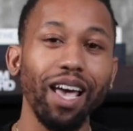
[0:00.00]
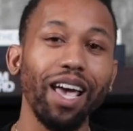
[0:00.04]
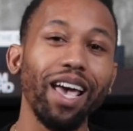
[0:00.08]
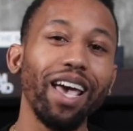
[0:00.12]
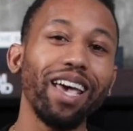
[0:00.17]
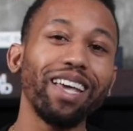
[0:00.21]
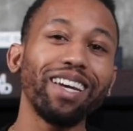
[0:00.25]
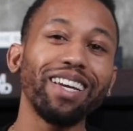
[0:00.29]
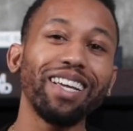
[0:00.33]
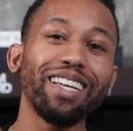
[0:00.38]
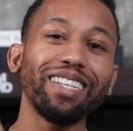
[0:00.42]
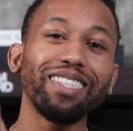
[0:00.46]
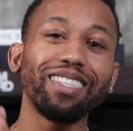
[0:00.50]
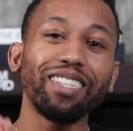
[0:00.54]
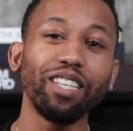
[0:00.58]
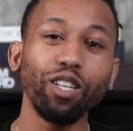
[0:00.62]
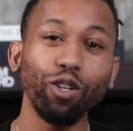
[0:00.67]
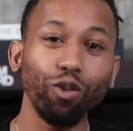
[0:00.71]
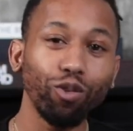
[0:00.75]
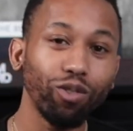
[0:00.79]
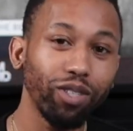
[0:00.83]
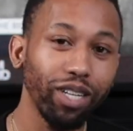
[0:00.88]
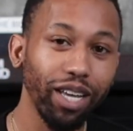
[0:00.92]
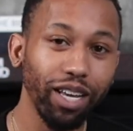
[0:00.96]
And
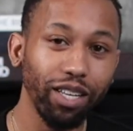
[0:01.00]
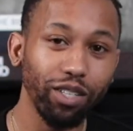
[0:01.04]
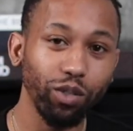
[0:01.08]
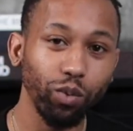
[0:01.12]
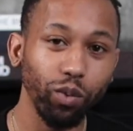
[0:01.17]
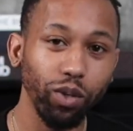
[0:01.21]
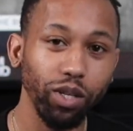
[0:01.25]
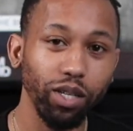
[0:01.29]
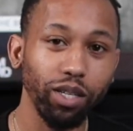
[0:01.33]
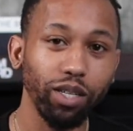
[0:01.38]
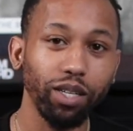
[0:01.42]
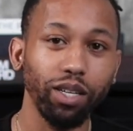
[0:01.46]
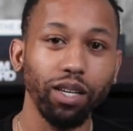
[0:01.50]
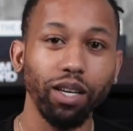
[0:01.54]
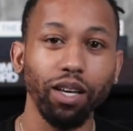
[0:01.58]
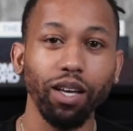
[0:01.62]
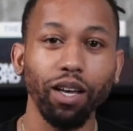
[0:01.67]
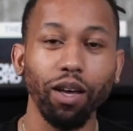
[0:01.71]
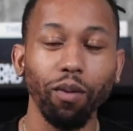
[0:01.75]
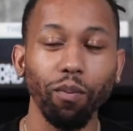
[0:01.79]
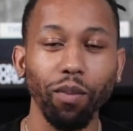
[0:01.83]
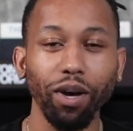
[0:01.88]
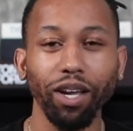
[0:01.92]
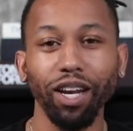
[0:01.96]
until next week,
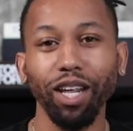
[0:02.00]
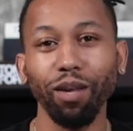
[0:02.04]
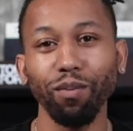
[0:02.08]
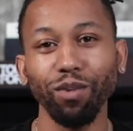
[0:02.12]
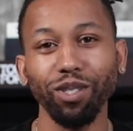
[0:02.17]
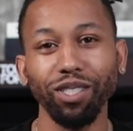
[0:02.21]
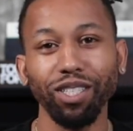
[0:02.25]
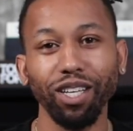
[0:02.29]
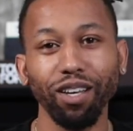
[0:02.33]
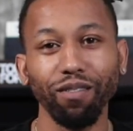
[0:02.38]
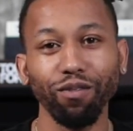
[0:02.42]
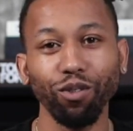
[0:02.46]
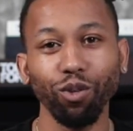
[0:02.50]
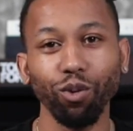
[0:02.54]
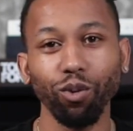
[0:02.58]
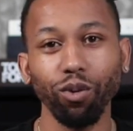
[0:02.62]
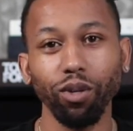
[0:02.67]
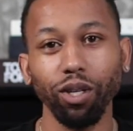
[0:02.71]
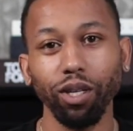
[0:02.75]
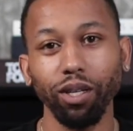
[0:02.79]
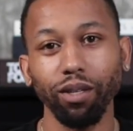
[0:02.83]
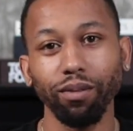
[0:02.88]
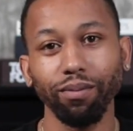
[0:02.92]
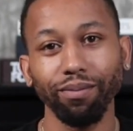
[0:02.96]
my name is Dev
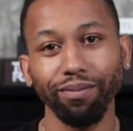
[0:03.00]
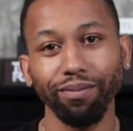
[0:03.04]
Dooley.